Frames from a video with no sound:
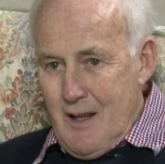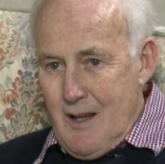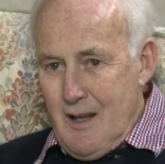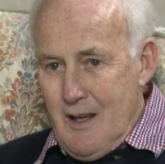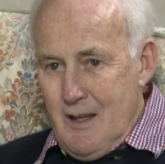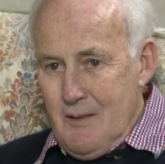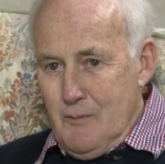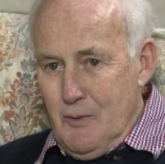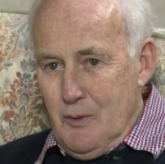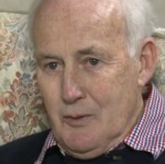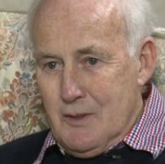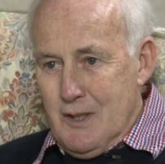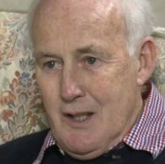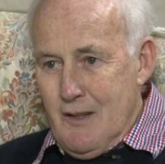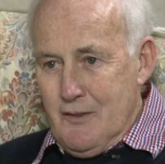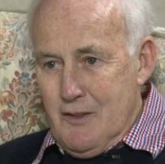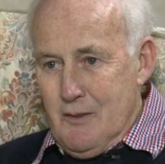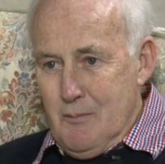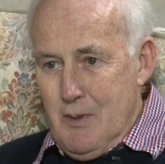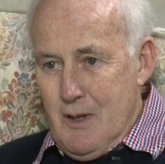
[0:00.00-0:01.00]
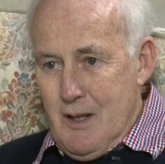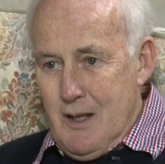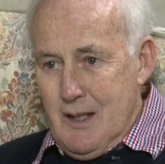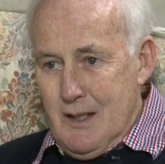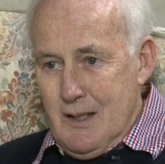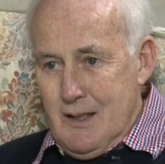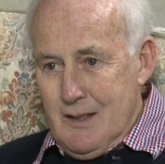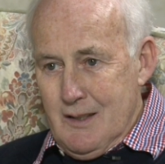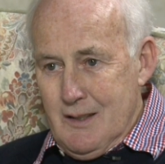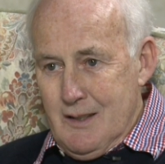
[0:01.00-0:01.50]
I'm looked after
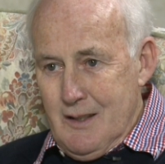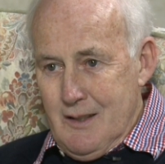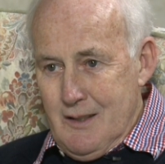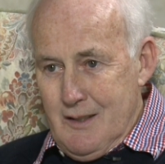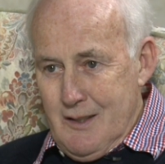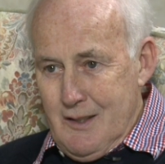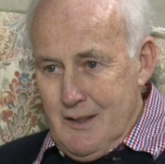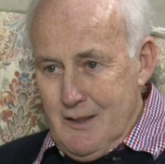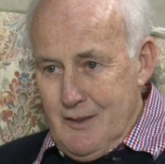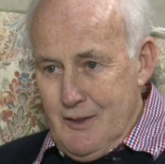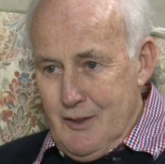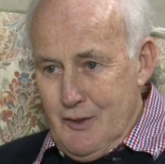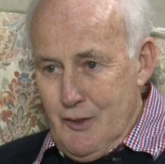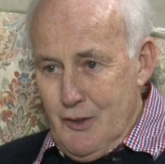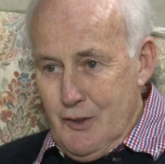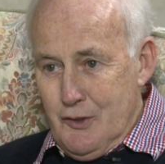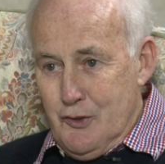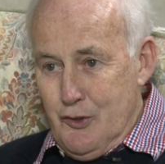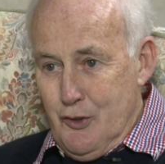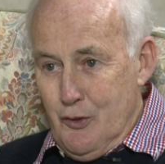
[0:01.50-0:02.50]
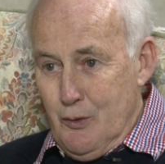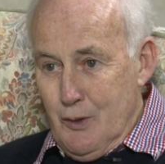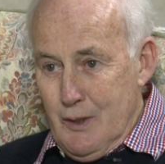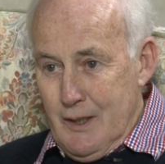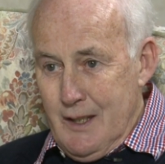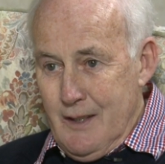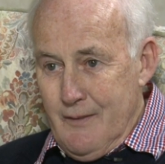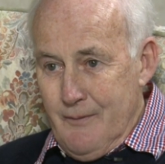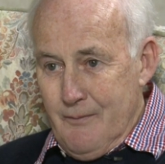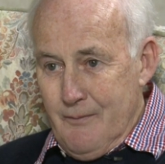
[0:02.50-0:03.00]
by the nurse Julie